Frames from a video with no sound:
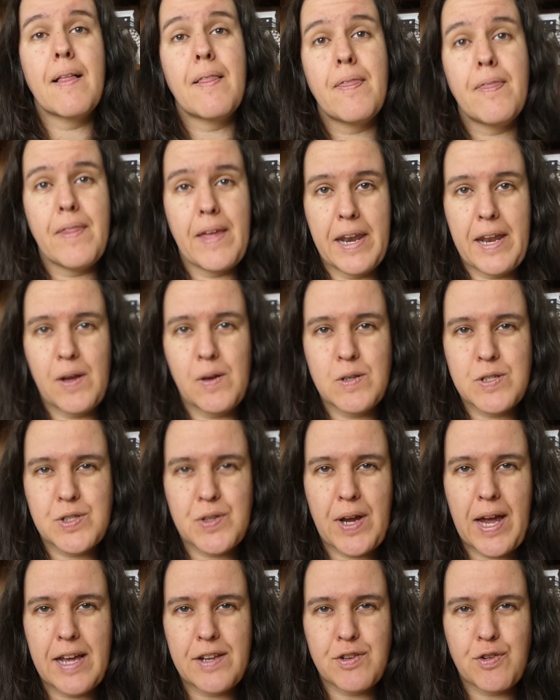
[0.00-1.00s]
Then I
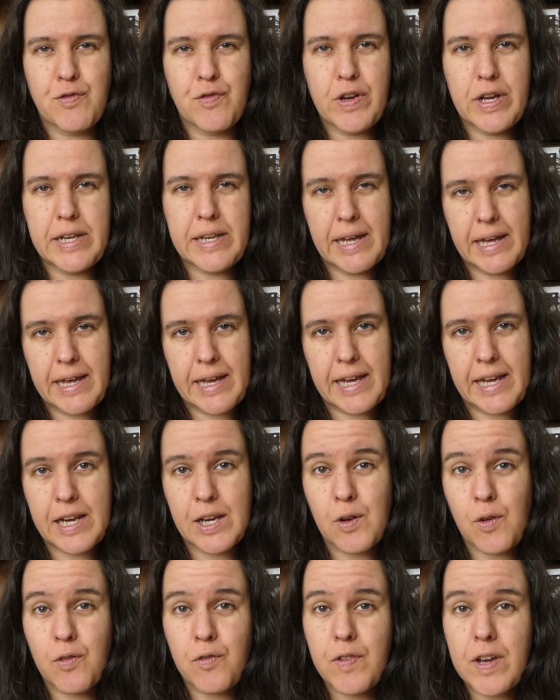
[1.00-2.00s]
also had to read a
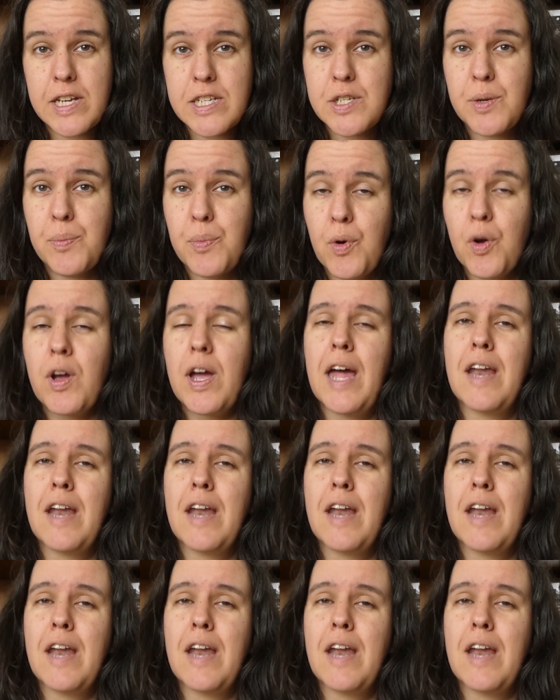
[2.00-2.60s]
non-fiction book,